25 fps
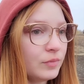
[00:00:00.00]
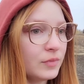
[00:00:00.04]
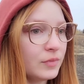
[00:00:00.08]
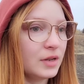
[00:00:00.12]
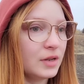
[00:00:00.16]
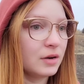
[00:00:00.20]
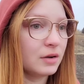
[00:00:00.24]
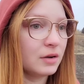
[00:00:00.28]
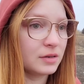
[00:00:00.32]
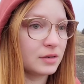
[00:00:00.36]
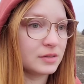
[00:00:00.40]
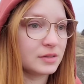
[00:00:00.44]

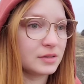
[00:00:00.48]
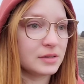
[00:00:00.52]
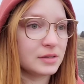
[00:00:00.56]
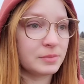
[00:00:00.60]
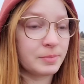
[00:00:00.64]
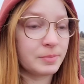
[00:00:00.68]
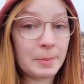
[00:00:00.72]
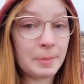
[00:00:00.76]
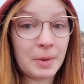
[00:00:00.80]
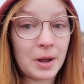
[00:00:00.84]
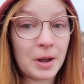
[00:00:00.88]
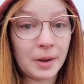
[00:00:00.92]
because it's
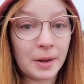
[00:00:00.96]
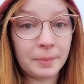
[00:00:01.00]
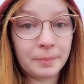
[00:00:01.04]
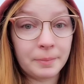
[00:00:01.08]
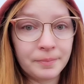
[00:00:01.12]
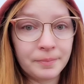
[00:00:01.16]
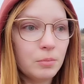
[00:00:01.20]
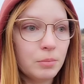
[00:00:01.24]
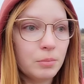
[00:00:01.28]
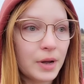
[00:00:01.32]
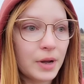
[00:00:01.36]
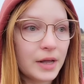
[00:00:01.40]
my mom.
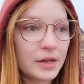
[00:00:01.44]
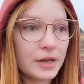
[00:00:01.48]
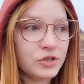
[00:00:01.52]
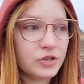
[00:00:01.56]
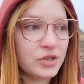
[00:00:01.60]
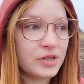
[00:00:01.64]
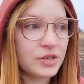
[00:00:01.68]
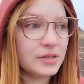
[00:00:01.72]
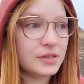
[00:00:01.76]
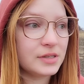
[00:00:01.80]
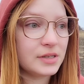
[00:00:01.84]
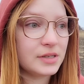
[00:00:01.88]
But
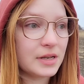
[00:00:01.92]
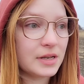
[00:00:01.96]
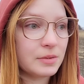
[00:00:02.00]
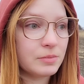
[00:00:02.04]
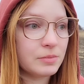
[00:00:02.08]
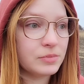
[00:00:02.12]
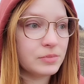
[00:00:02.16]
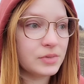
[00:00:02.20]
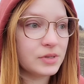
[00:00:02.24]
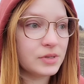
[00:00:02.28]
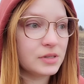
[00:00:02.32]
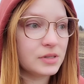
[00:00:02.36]
she
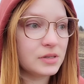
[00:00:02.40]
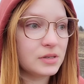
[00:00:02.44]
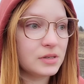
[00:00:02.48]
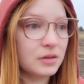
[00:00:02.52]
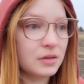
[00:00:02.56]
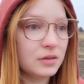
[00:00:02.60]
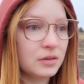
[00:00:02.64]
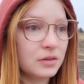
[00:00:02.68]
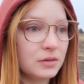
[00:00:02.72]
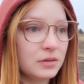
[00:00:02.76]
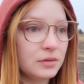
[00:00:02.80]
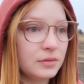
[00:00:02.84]
seems
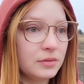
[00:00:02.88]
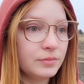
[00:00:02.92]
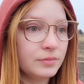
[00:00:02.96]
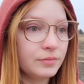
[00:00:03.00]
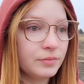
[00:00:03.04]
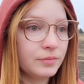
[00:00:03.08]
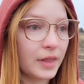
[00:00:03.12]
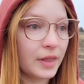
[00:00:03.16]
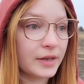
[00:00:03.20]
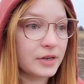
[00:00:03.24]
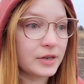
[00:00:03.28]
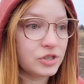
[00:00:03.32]

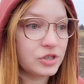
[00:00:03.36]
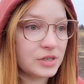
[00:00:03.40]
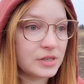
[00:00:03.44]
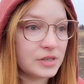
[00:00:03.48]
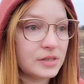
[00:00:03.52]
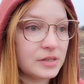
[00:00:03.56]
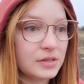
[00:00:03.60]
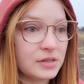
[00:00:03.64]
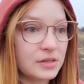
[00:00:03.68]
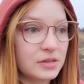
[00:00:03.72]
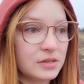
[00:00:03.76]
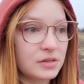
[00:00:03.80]
like
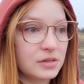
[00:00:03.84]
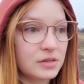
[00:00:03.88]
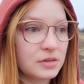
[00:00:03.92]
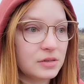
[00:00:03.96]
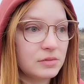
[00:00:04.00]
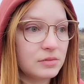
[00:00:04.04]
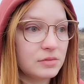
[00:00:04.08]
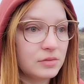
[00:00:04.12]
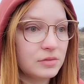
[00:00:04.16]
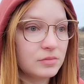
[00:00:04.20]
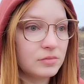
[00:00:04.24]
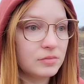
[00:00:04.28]
she's
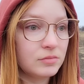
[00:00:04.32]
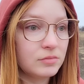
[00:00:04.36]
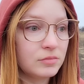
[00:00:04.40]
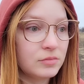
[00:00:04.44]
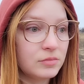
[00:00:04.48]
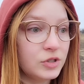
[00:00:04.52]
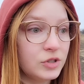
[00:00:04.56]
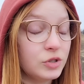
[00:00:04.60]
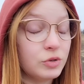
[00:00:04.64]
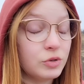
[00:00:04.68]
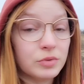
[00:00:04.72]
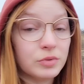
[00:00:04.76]

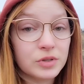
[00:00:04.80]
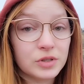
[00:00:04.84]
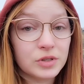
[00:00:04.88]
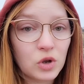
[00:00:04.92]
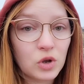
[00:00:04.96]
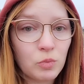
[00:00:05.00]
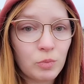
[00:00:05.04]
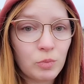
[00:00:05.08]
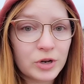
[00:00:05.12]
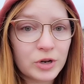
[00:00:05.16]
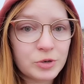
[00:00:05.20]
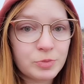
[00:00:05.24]
doing so
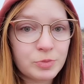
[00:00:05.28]
much